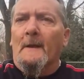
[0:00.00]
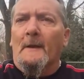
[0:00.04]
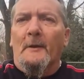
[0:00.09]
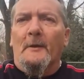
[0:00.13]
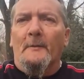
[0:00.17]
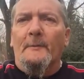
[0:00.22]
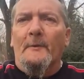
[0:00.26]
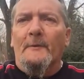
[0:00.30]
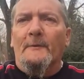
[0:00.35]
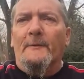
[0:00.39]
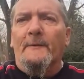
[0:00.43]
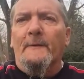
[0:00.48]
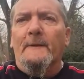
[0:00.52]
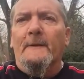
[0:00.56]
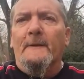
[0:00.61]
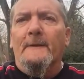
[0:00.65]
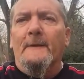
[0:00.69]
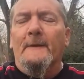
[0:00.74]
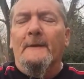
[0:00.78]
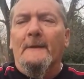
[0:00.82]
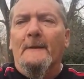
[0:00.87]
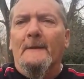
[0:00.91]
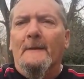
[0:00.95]
I often
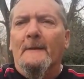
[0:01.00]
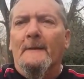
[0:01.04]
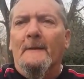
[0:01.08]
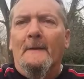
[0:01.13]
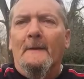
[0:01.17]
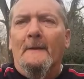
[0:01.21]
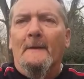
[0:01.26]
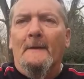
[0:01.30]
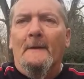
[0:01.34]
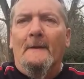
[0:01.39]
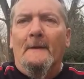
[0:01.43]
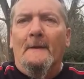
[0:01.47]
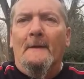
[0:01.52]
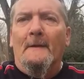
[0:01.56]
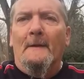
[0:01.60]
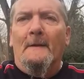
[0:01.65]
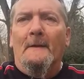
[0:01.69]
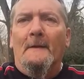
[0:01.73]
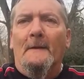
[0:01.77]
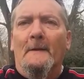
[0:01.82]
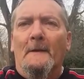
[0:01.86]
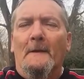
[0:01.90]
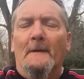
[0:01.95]
think
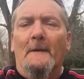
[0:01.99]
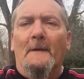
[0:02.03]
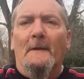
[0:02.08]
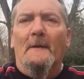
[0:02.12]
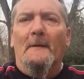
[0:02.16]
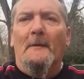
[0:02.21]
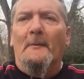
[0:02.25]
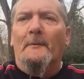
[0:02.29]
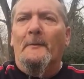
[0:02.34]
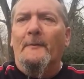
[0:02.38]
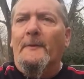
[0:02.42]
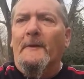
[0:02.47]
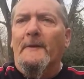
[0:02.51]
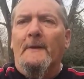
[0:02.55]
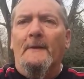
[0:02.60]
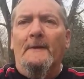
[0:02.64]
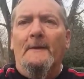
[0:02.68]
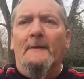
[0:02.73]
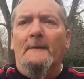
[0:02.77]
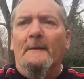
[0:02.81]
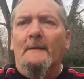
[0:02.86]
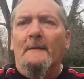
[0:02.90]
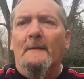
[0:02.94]
of the
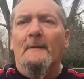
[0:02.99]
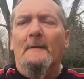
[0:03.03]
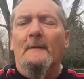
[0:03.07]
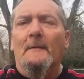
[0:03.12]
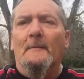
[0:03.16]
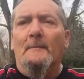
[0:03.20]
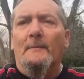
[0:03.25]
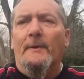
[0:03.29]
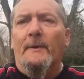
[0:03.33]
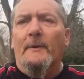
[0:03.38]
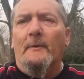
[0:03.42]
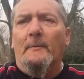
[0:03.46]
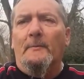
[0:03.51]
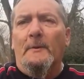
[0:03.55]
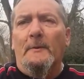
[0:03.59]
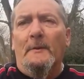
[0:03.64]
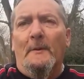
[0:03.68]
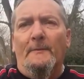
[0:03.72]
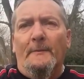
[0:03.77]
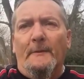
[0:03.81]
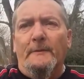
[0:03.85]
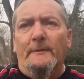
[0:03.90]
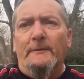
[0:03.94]

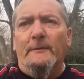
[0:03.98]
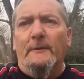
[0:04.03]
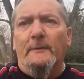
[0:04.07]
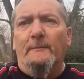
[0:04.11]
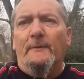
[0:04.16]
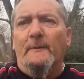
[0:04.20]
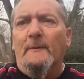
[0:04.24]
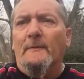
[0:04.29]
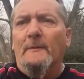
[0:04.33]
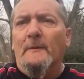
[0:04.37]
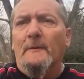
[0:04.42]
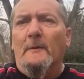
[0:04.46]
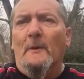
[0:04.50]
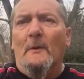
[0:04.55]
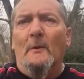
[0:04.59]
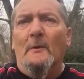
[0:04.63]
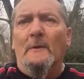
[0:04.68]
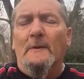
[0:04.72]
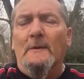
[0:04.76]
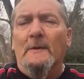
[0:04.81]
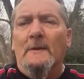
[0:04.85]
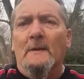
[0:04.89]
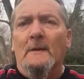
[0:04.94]
parable of the sheep and the
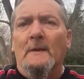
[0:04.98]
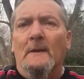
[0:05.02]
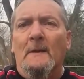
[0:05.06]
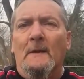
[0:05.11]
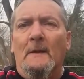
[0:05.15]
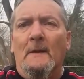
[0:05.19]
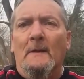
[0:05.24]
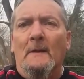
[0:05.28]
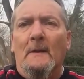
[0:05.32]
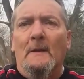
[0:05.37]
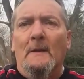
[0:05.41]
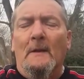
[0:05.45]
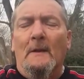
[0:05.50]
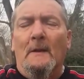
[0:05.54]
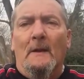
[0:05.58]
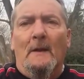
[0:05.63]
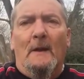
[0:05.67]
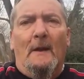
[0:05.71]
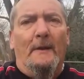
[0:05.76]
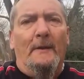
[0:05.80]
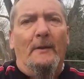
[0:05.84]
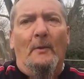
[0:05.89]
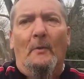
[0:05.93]
goats.
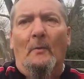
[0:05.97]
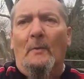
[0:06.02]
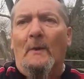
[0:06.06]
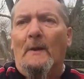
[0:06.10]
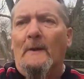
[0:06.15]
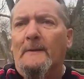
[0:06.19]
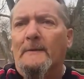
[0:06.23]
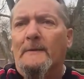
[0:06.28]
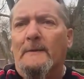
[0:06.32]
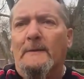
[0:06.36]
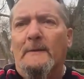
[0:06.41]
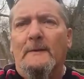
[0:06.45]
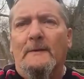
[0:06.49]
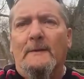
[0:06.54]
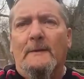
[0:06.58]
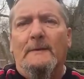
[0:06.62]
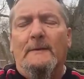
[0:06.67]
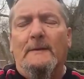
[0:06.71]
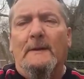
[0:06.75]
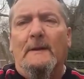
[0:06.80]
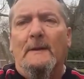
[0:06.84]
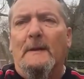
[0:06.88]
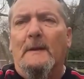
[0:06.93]
I don't want
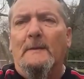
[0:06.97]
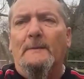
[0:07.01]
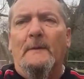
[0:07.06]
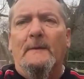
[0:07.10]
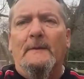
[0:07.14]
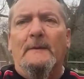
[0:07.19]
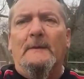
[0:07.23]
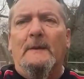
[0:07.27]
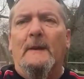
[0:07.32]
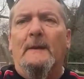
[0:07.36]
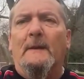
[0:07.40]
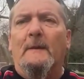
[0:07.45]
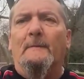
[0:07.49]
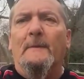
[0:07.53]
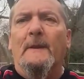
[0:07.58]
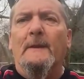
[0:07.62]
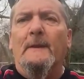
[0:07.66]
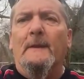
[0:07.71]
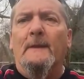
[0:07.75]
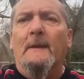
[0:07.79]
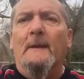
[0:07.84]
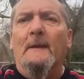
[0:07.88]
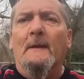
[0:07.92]
Jesus to ever say to
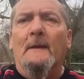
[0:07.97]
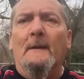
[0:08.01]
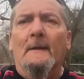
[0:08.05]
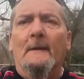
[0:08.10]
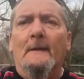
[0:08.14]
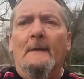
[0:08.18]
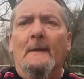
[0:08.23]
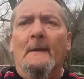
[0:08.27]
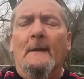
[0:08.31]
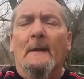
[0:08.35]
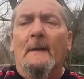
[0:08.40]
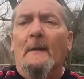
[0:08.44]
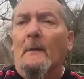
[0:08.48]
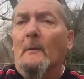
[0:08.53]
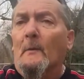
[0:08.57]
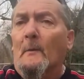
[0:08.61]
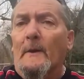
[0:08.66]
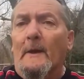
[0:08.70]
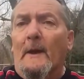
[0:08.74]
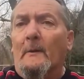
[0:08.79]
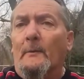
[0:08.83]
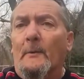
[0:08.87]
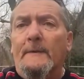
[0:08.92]
me,
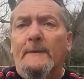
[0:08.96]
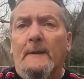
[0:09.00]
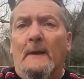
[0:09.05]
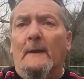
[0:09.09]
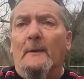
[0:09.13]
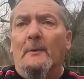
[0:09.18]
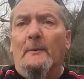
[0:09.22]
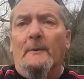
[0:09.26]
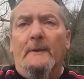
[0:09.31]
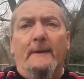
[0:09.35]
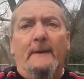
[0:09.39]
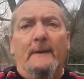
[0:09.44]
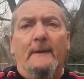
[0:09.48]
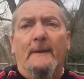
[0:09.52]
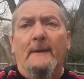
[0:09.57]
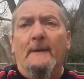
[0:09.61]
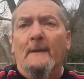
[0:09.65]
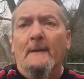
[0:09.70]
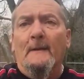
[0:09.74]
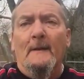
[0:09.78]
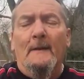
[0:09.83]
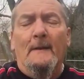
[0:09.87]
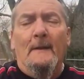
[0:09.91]
when I was hungry,
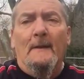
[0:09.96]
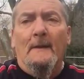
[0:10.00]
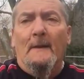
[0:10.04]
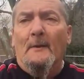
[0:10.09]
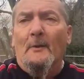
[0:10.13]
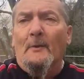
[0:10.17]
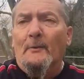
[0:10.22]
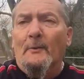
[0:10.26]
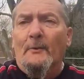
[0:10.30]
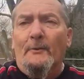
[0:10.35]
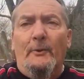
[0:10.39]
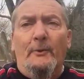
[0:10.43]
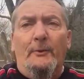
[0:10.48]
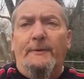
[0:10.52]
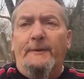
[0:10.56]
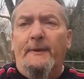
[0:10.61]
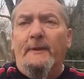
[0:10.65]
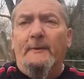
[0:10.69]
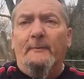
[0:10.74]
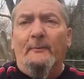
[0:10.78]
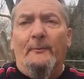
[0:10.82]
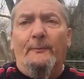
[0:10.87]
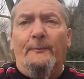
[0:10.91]

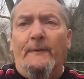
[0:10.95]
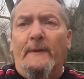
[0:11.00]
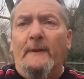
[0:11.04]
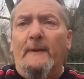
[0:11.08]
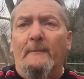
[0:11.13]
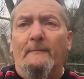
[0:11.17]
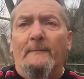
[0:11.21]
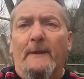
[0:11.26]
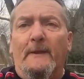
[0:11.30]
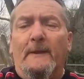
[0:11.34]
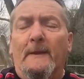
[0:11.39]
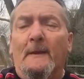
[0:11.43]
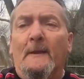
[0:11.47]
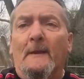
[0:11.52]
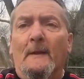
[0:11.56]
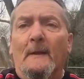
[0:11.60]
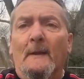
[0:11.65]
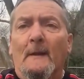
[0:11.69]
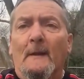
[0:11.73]
you didn't feed me.